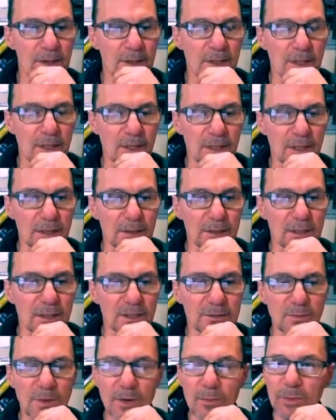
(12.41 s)
and
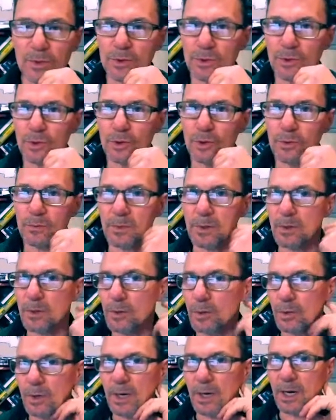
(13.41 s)
that's my motorhome,
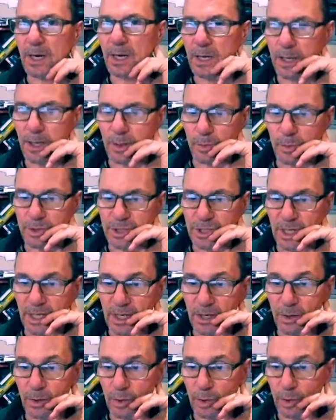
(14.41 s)
which I
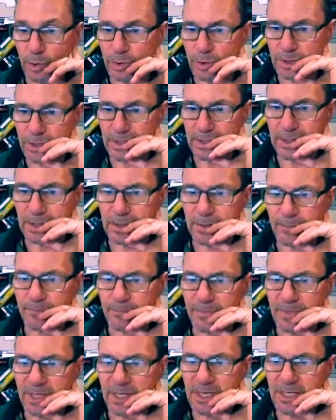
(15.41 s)
called
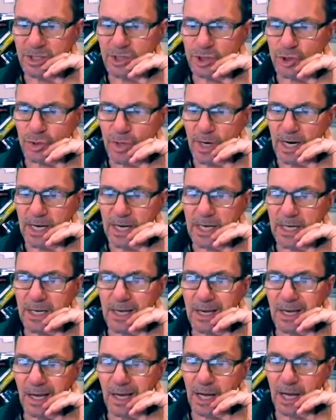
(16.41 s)
Truck
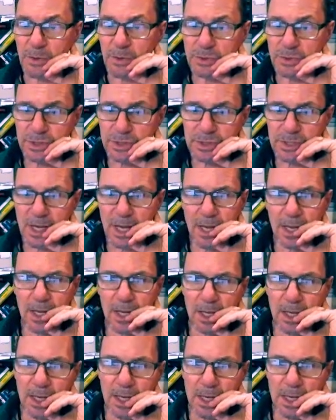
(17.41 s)
House.
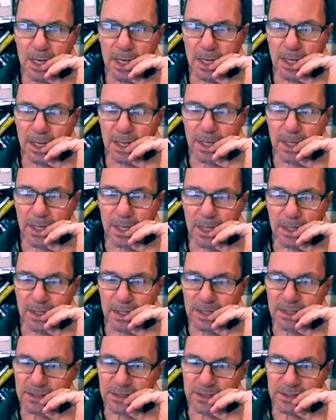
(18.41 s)

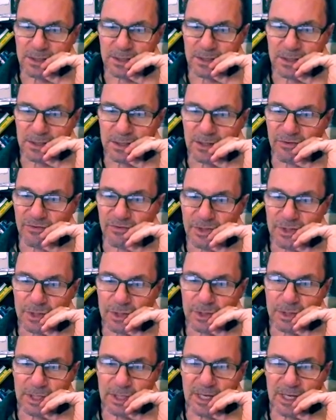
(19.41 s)
That's the
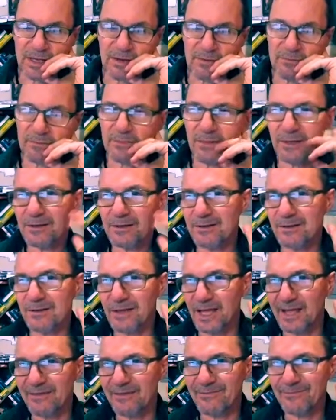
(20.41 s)
official name
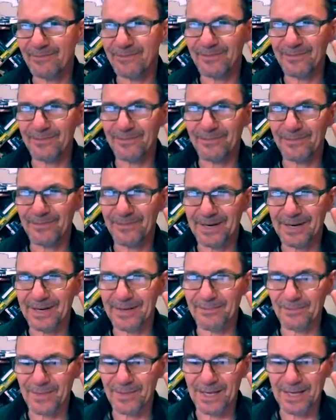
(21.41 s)
given by
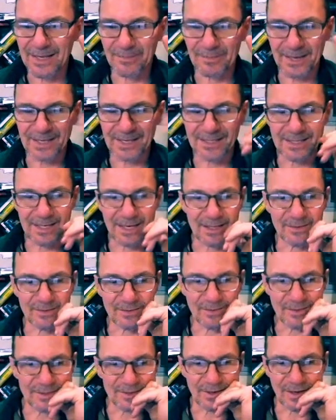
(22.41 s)
me and my son
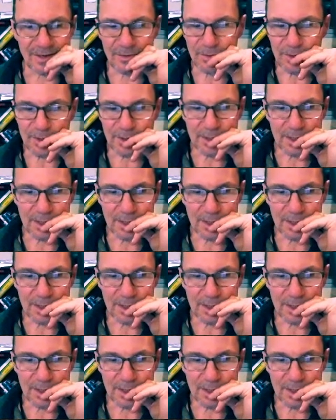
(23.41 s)
together,